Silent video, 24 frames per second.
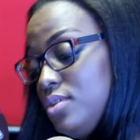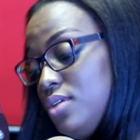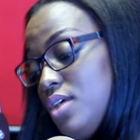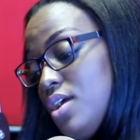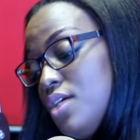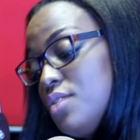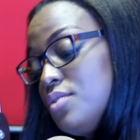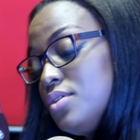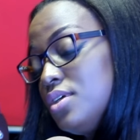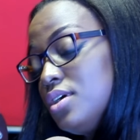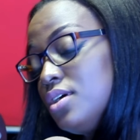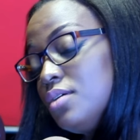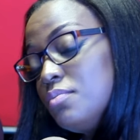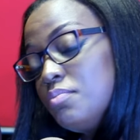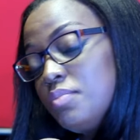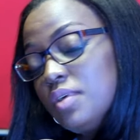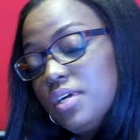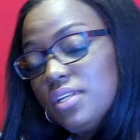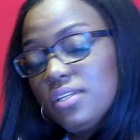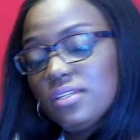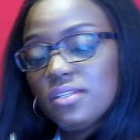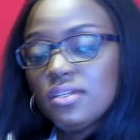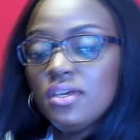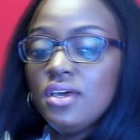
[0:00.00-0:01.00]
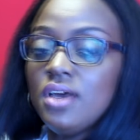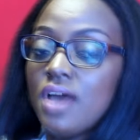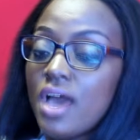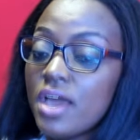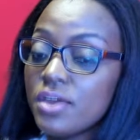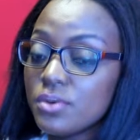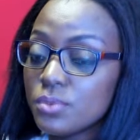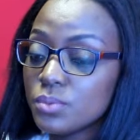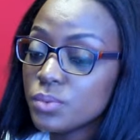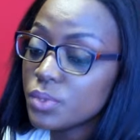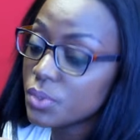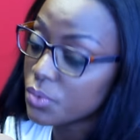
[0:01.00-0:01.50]
area, but
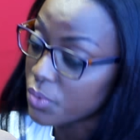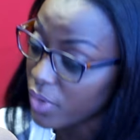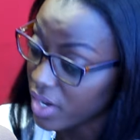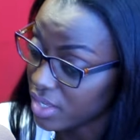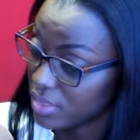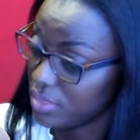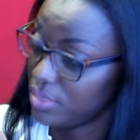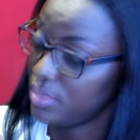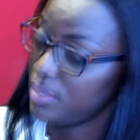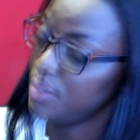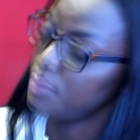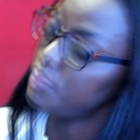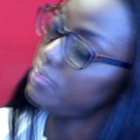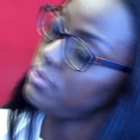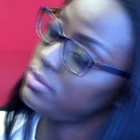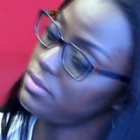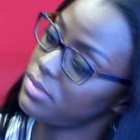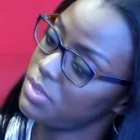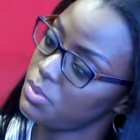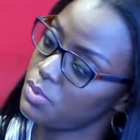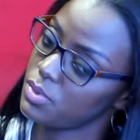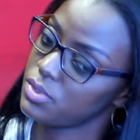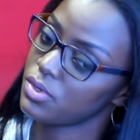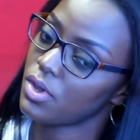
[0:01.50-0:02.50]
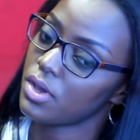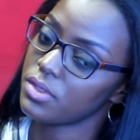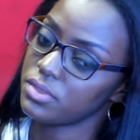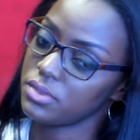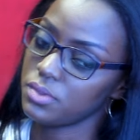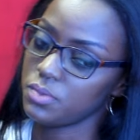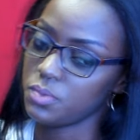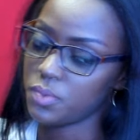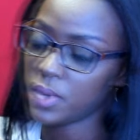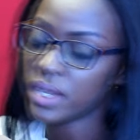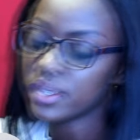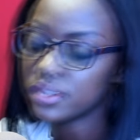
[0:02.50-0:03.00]
I don't regret them. They were not
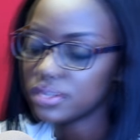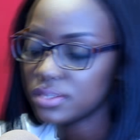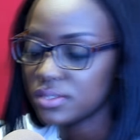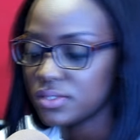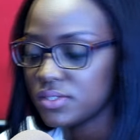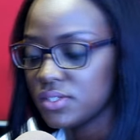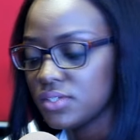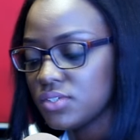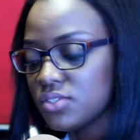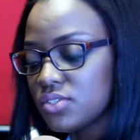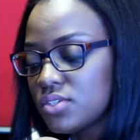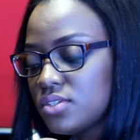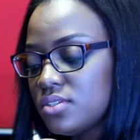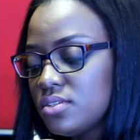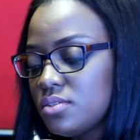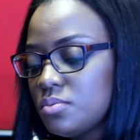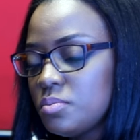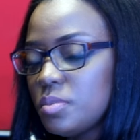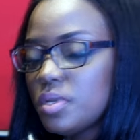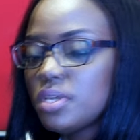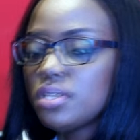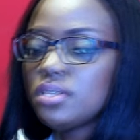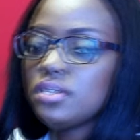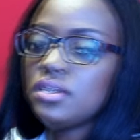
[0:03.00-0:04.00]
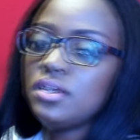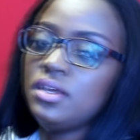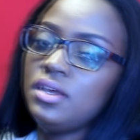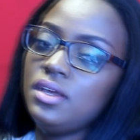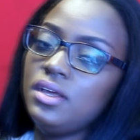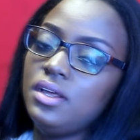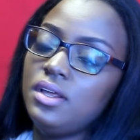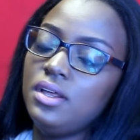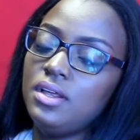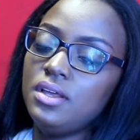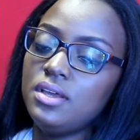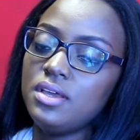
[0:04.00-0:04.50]
the right decisions, but
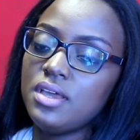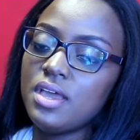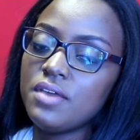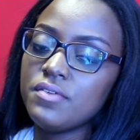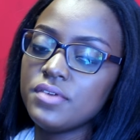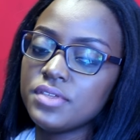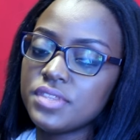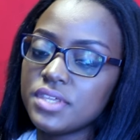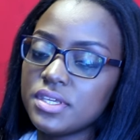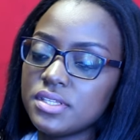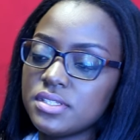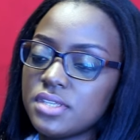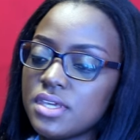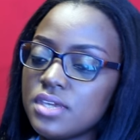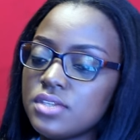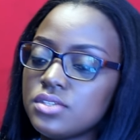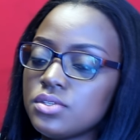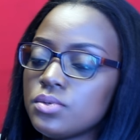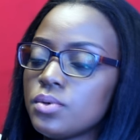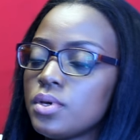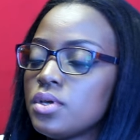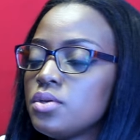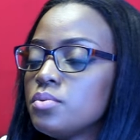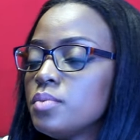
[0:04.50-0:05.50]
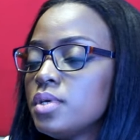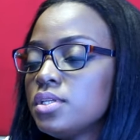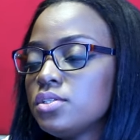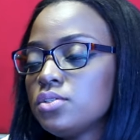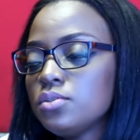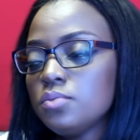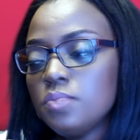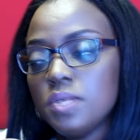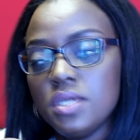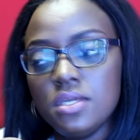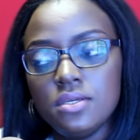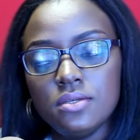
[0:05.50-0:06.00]
mm-hmm. everything takes you where you're meant
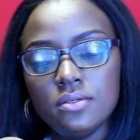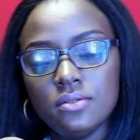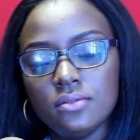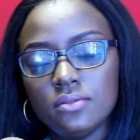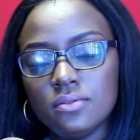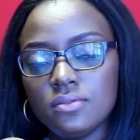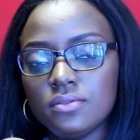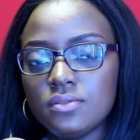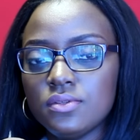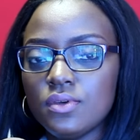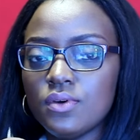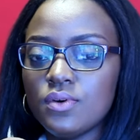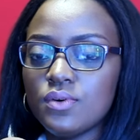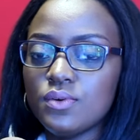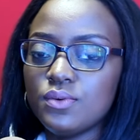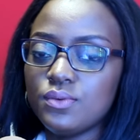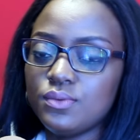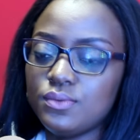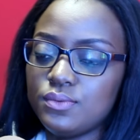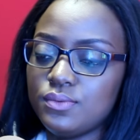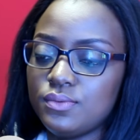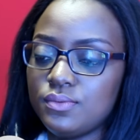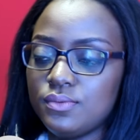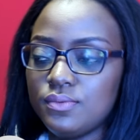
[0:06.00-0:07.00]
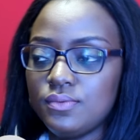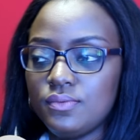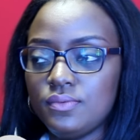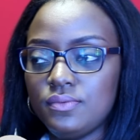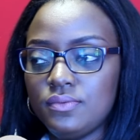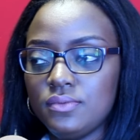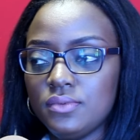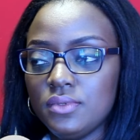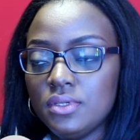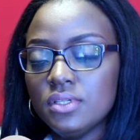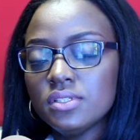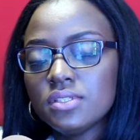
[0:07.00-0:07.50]
to be. So it's a learning
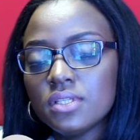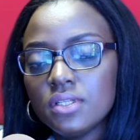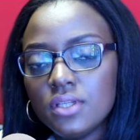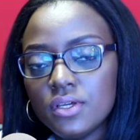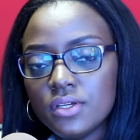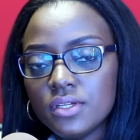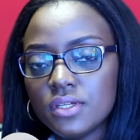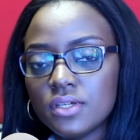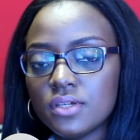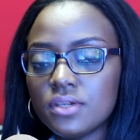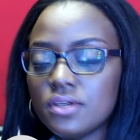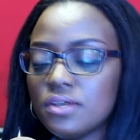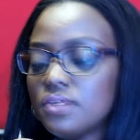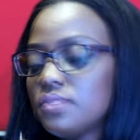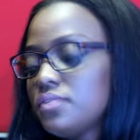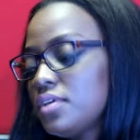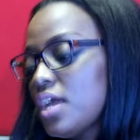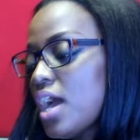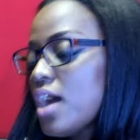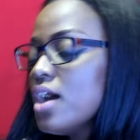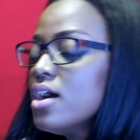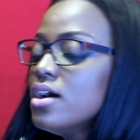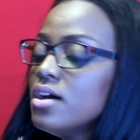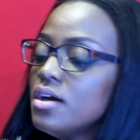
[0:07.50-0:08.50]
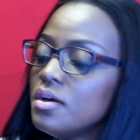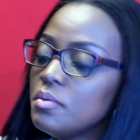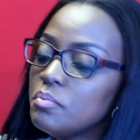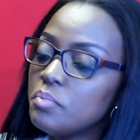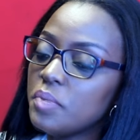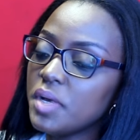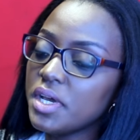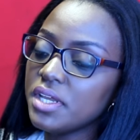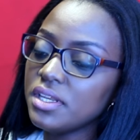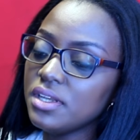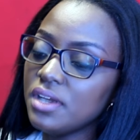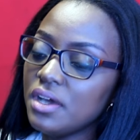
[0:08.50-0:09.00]
curve as it's well. It's a learning yeah? curve, yeah.
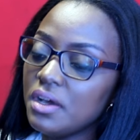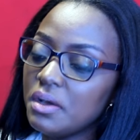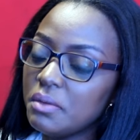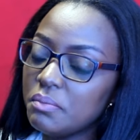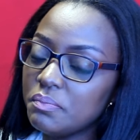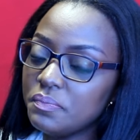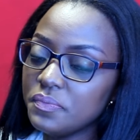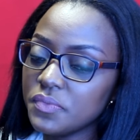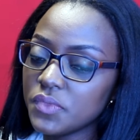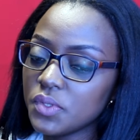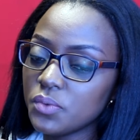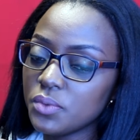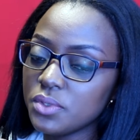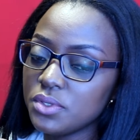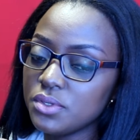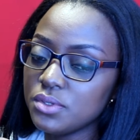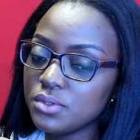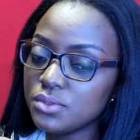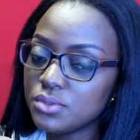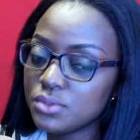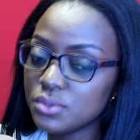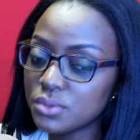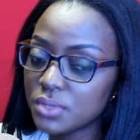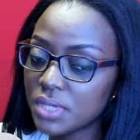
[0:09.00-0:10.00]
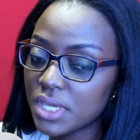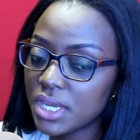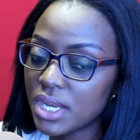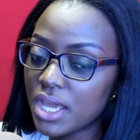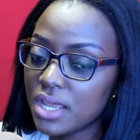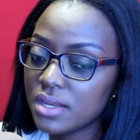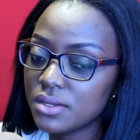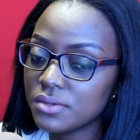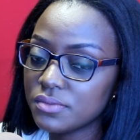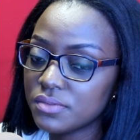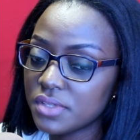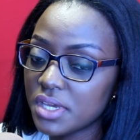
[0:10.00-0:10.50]
But um, when you do get
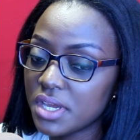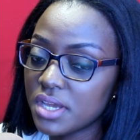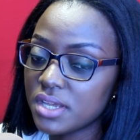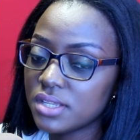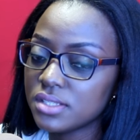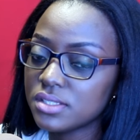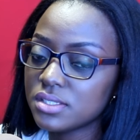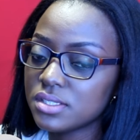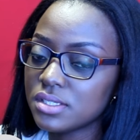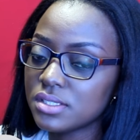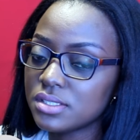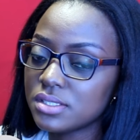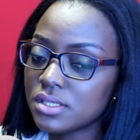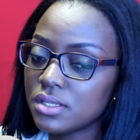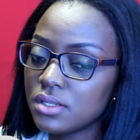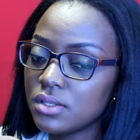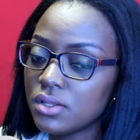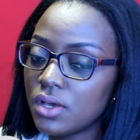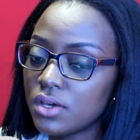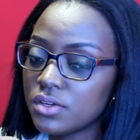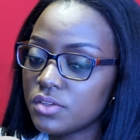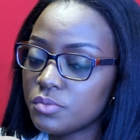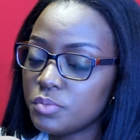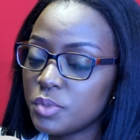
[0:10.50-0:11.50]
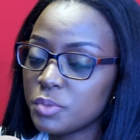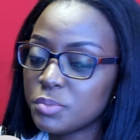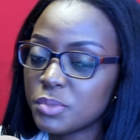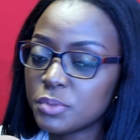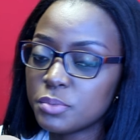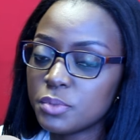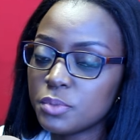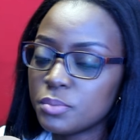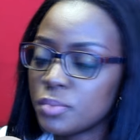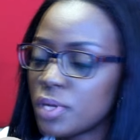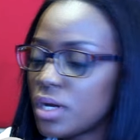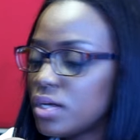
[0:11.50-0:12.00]
out of there, it's it's a lot of
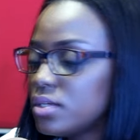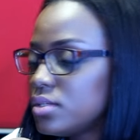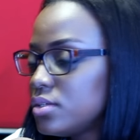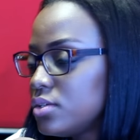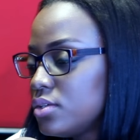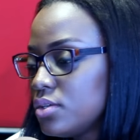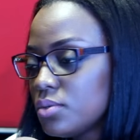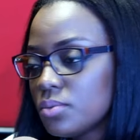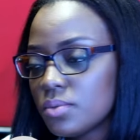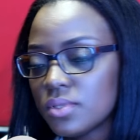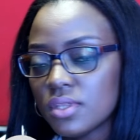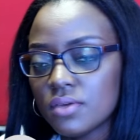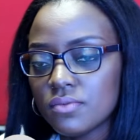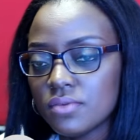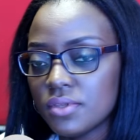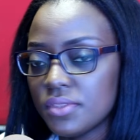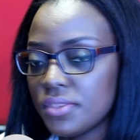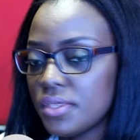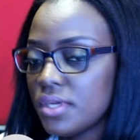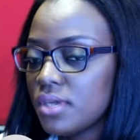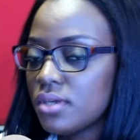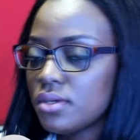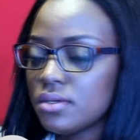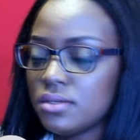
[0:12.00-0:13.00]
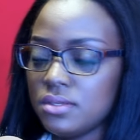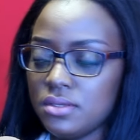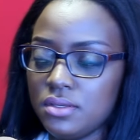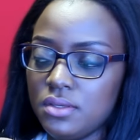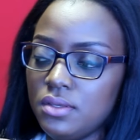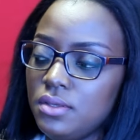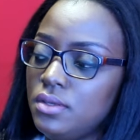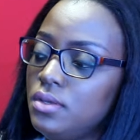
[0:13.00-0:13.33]
people bombarding you with everything.